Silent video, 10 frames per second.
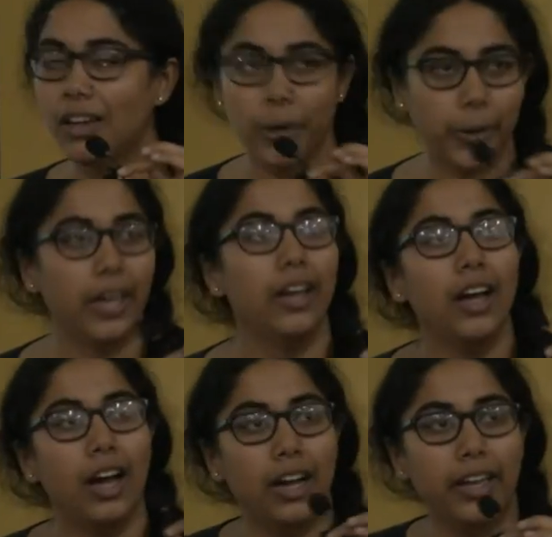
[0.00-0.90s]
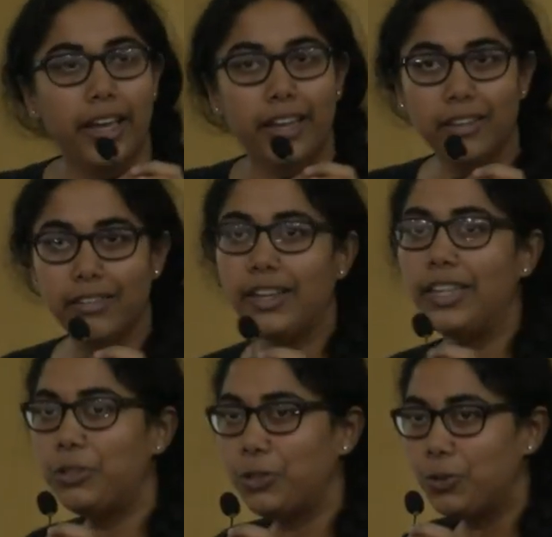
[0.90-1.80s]
Okay, I
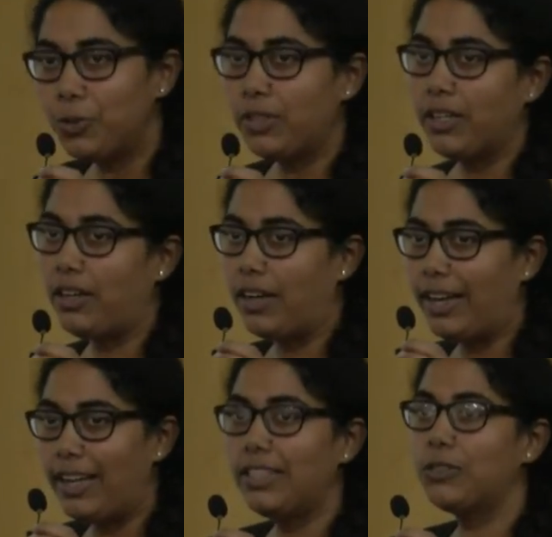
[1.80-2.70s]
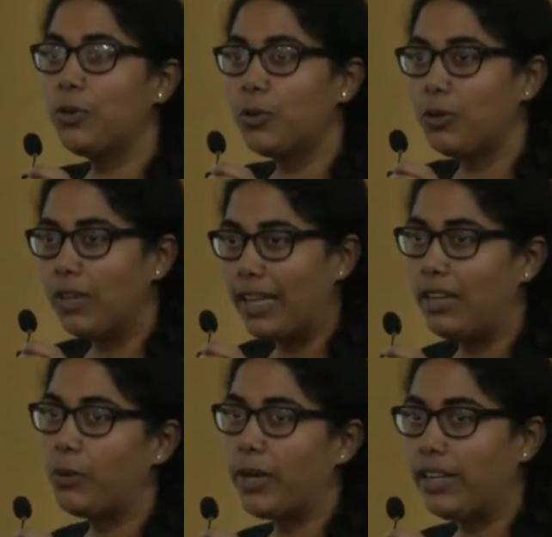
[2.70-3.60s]
encourage you to uh, at least go
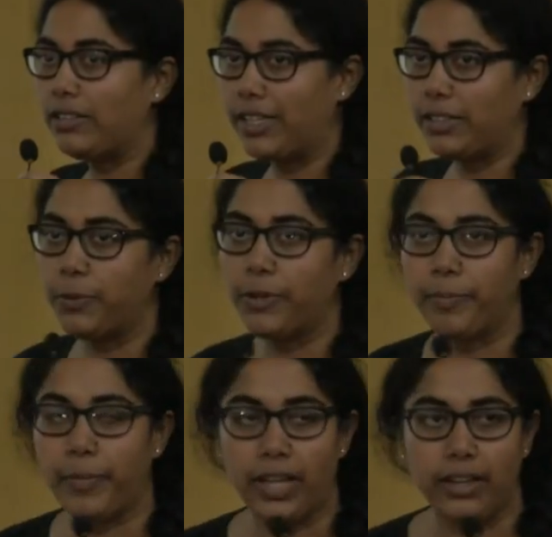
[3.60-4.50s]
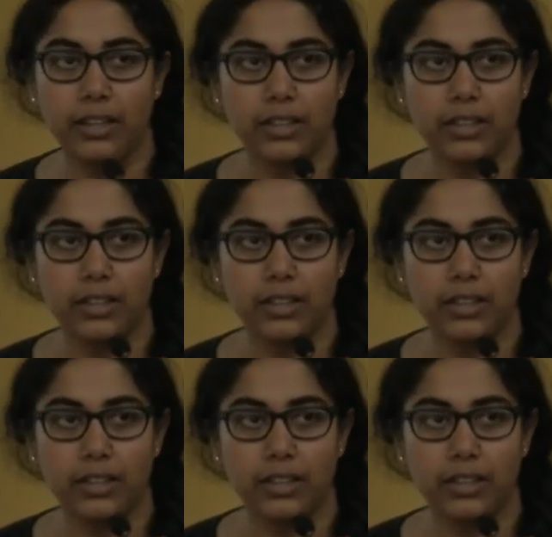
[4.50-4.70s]
and look at textbook companion.